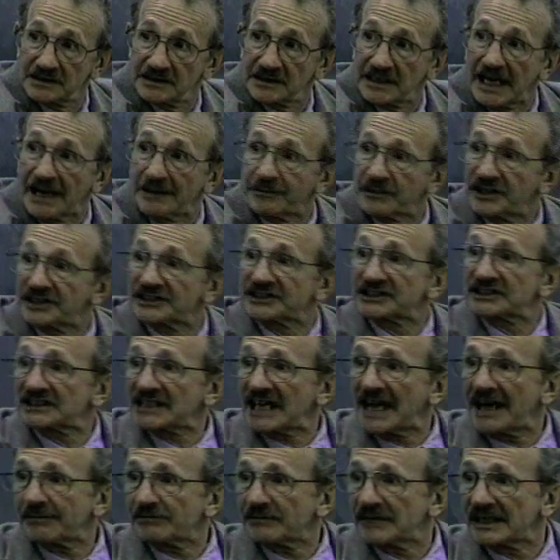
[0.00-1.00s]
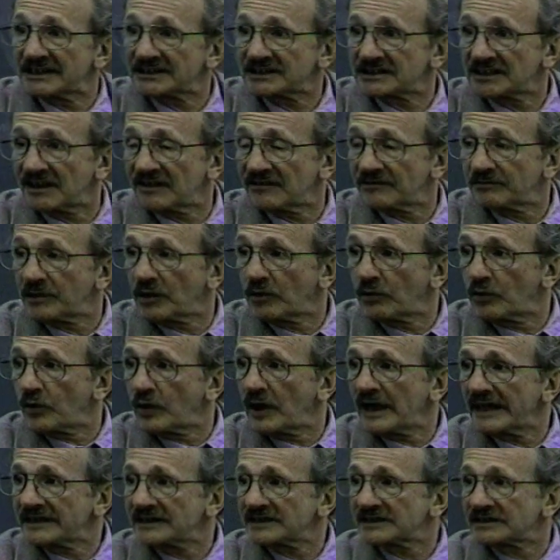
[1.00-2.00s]
I'm going to stop myself. But
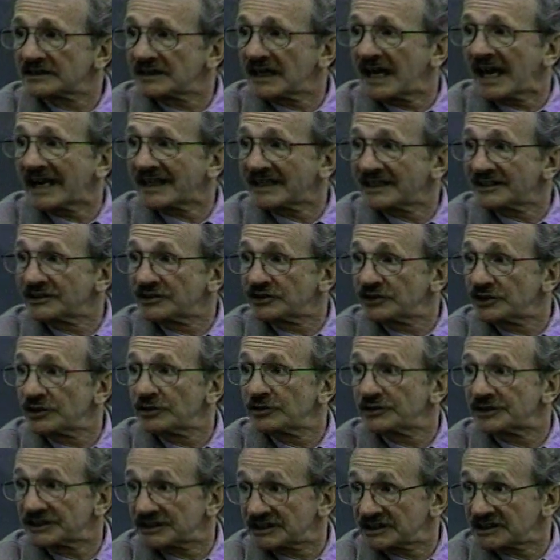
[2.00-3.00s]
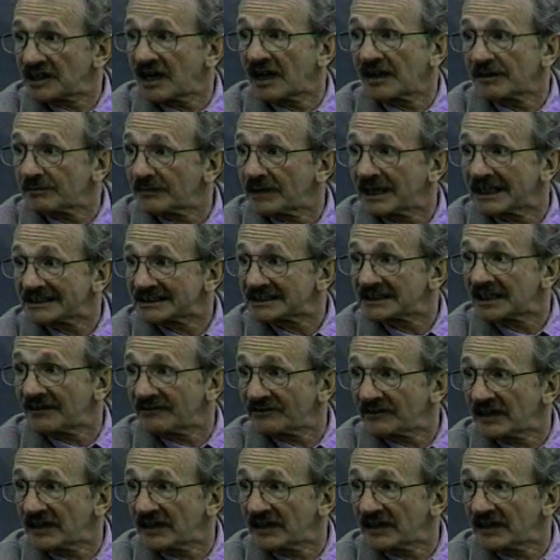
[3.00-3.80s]
what I can do to start myself,